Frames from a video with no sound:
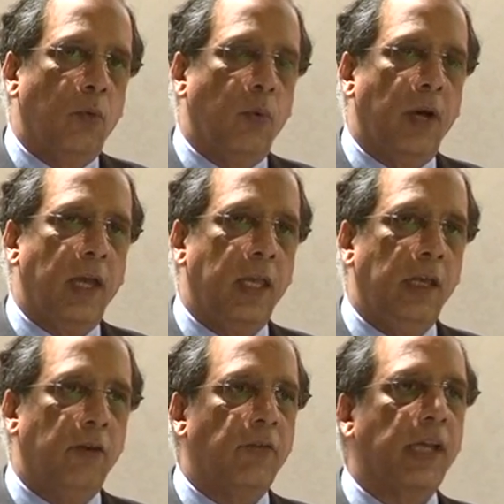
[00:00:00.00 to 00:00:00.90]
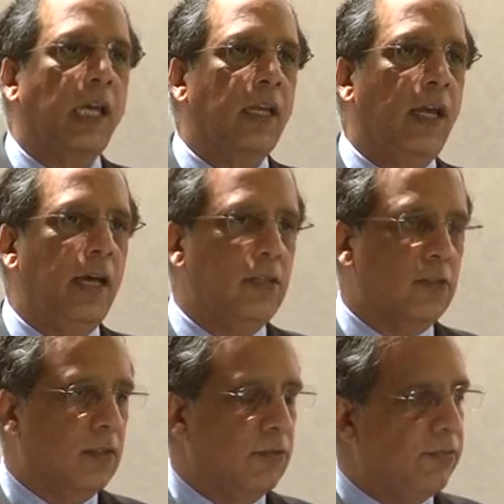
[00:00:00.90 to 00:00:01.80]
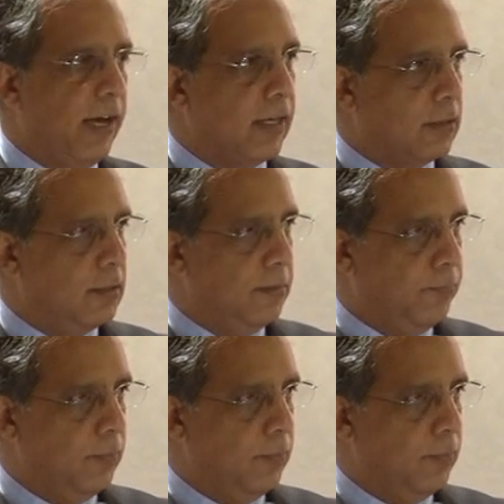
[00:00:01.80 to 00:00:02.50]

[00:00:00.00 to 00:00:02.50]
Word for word: where he recognized the fact